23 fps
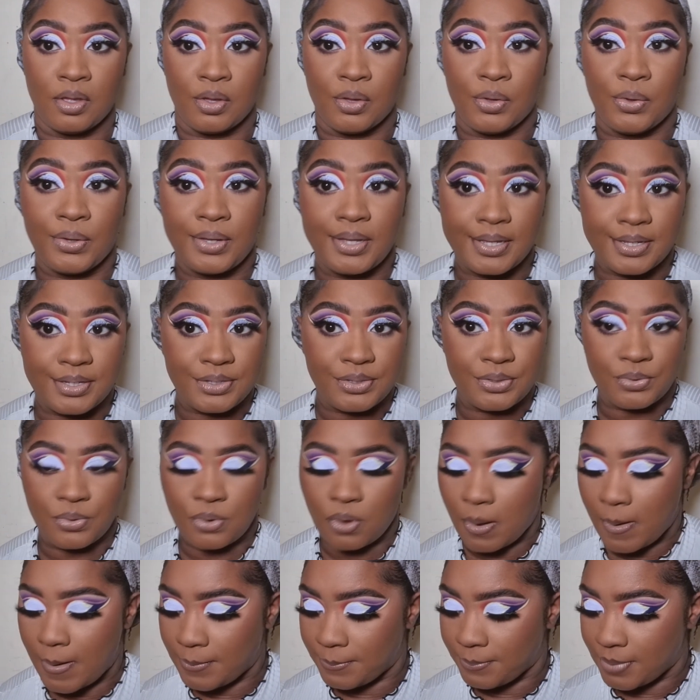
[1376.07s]
Okay, so
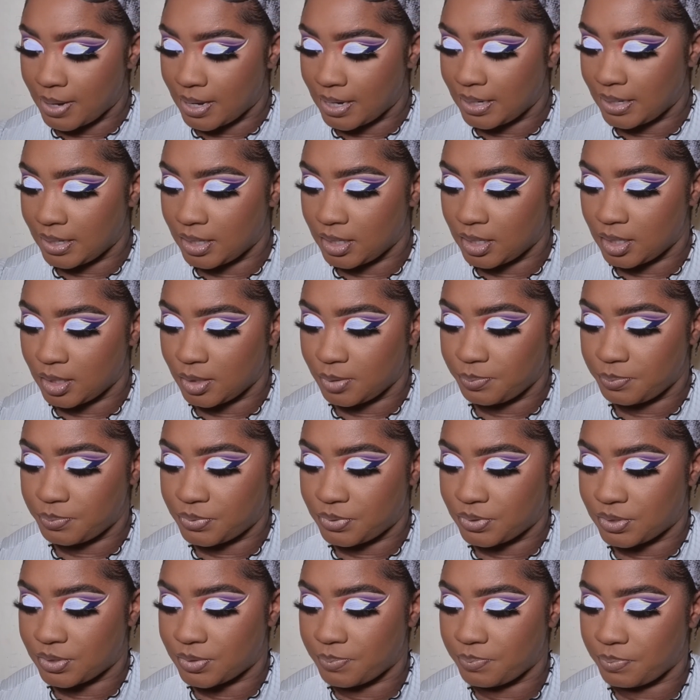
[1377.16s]
on my
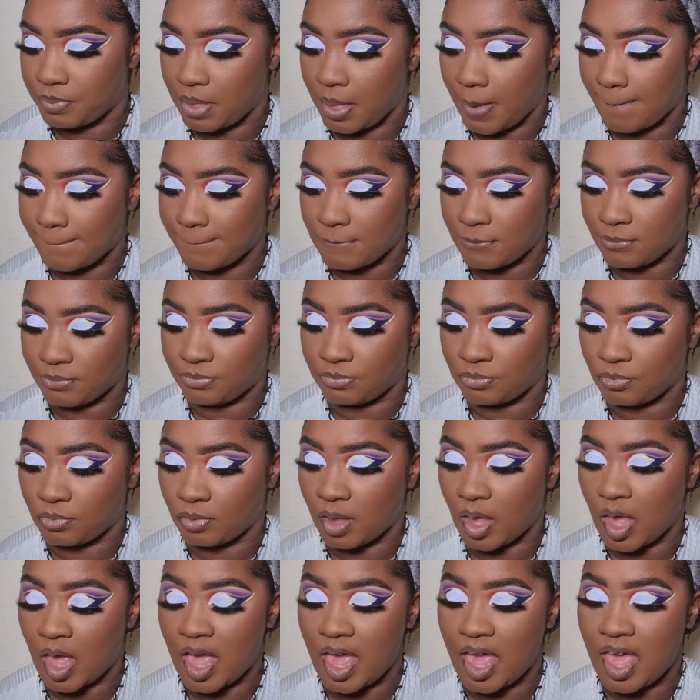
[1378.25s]
lips,
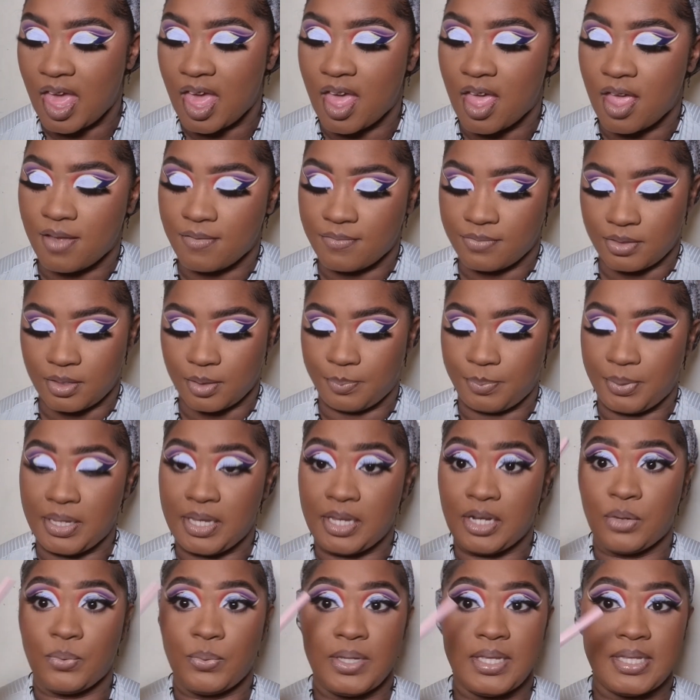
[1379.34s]
I have the
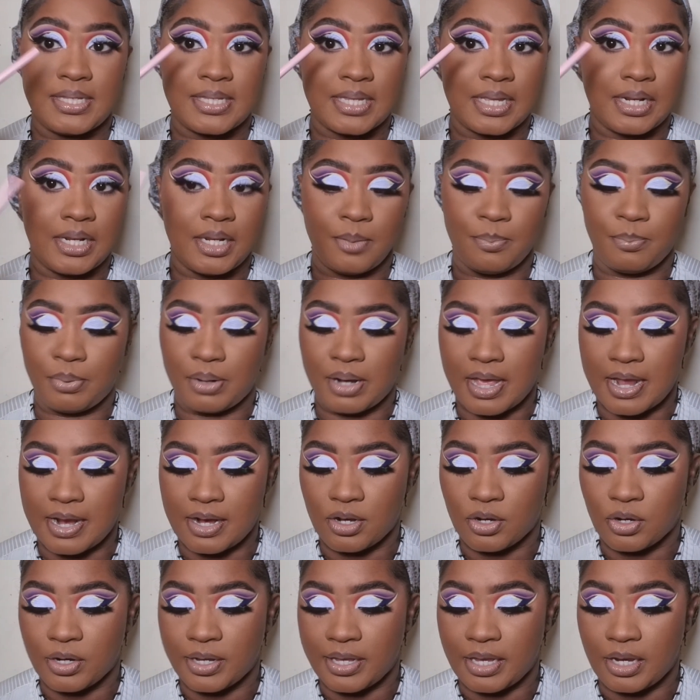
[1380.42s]
P.louise lip
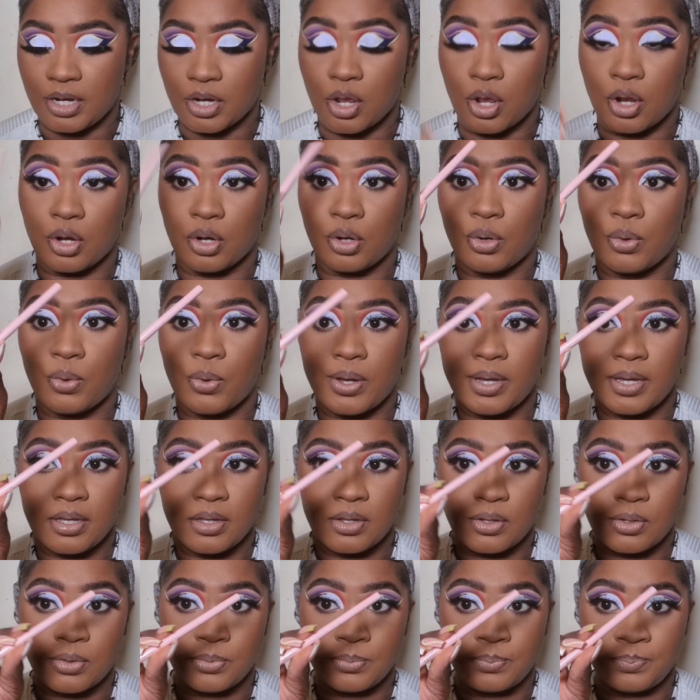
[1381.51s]
liner in
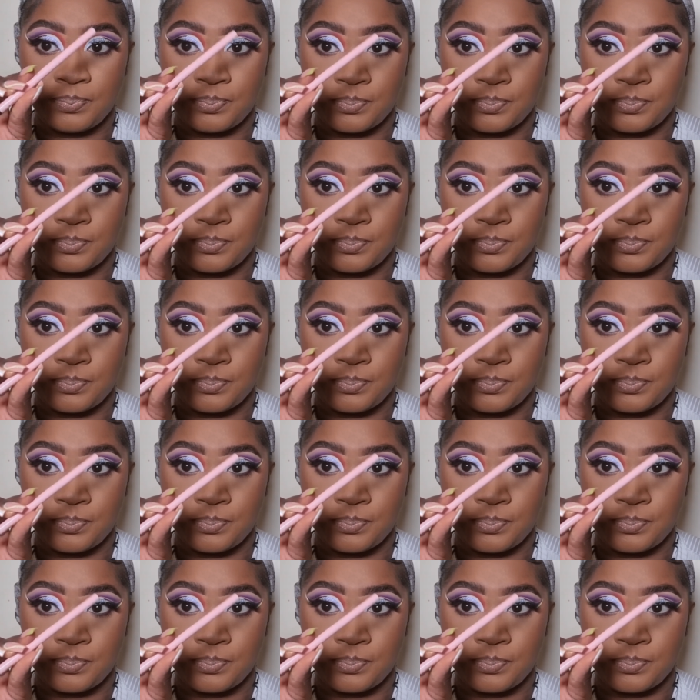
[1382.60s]
Loyal,